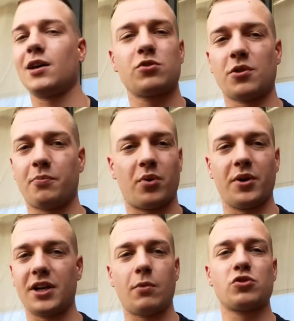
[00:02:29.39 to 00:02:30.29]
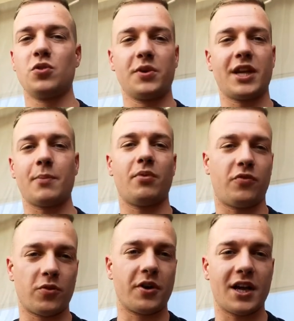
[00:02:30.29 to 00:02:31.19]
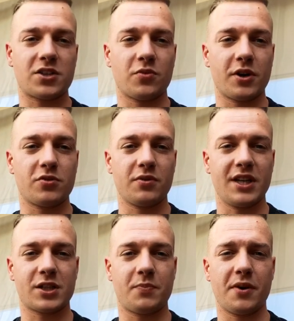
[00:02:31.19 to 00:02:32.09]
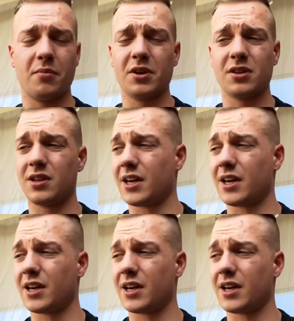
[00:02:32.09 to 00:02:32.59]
That was on point. I was doing that before the S23 experiment,